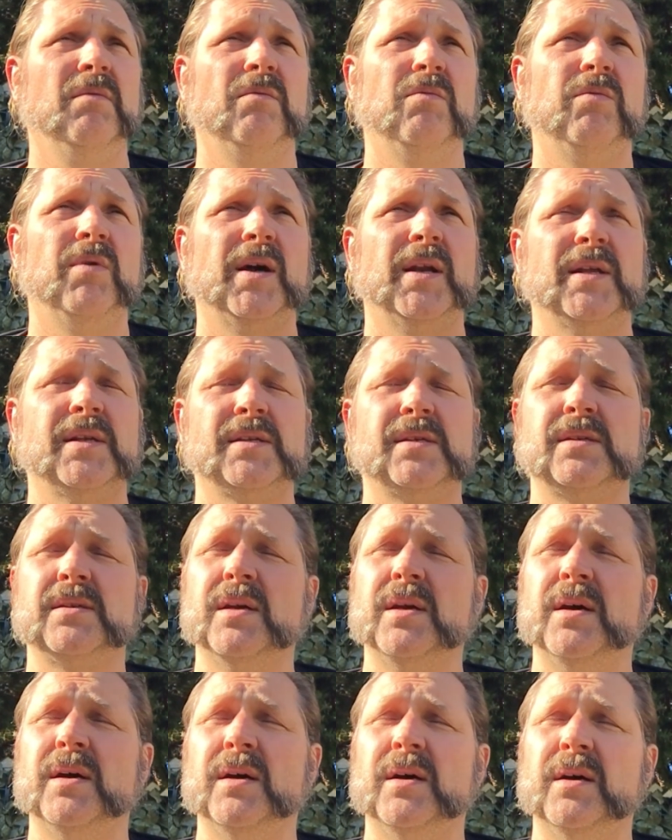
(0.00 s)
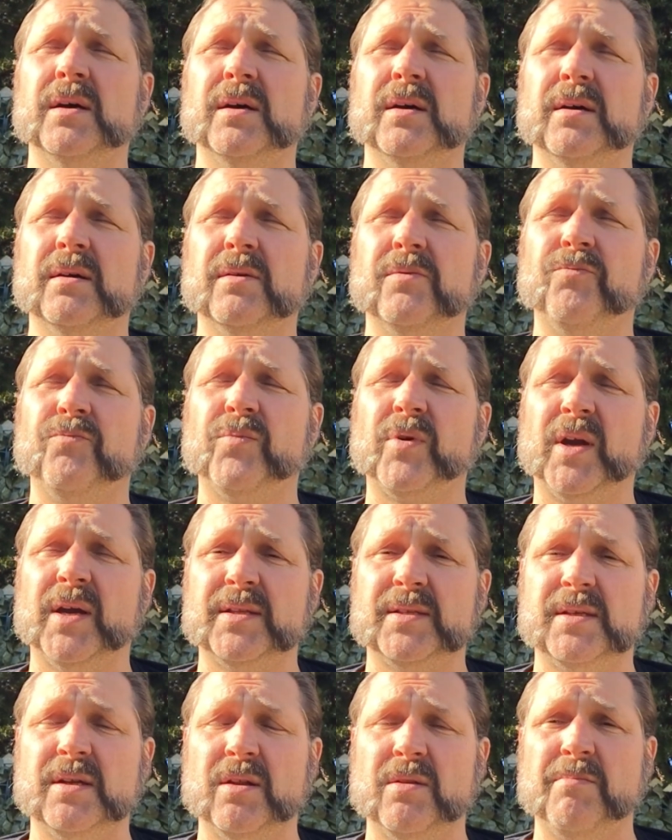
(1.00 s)
what is
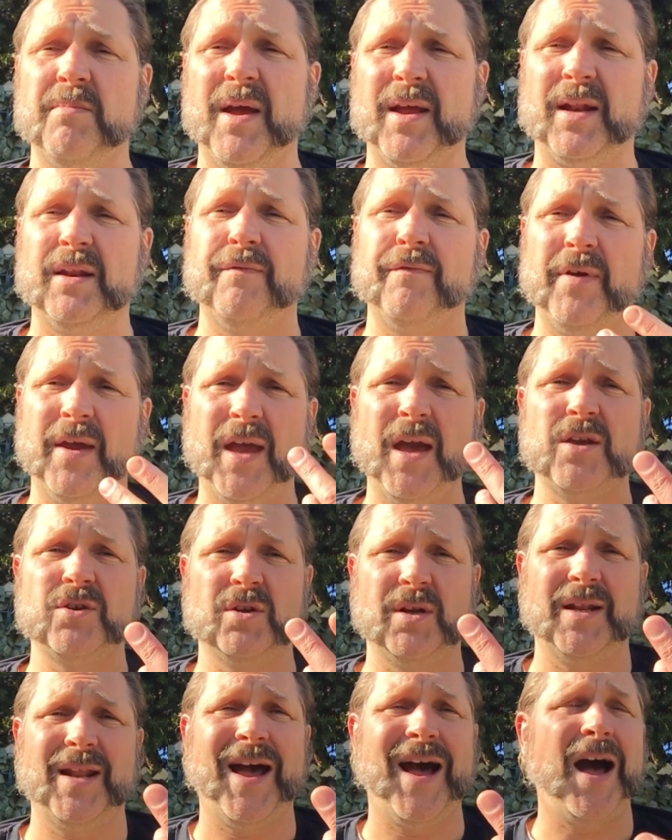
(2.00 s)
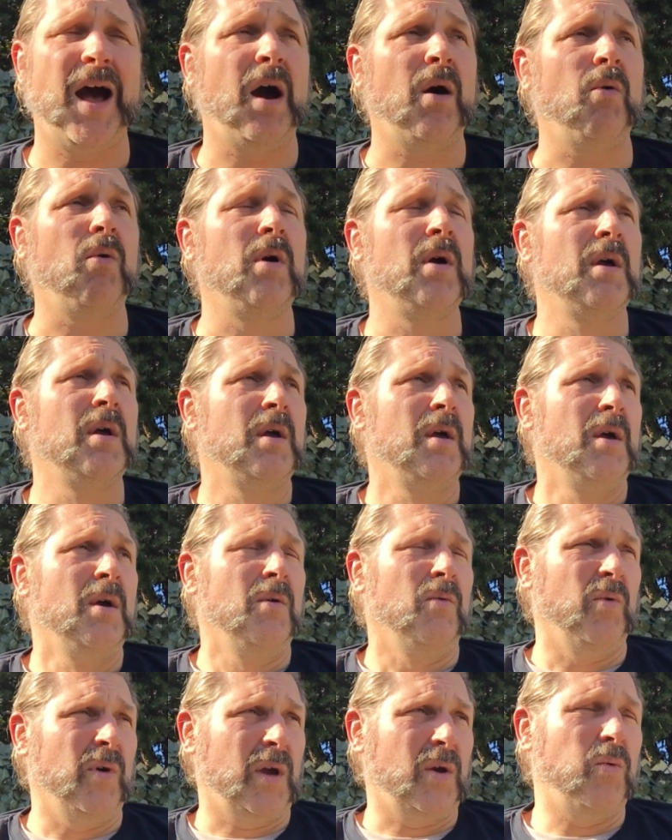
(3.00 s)
considered magnification and how
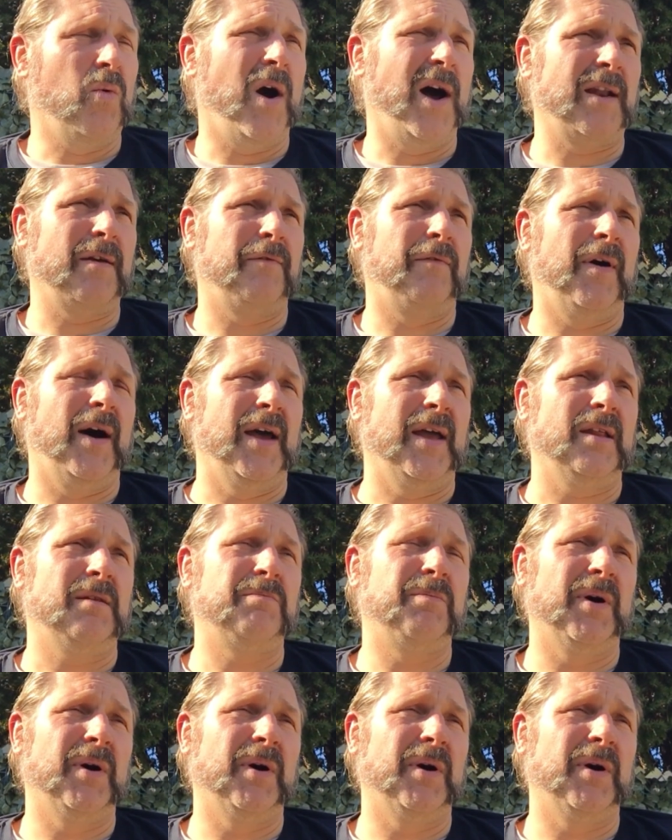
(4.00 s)
we quantify it.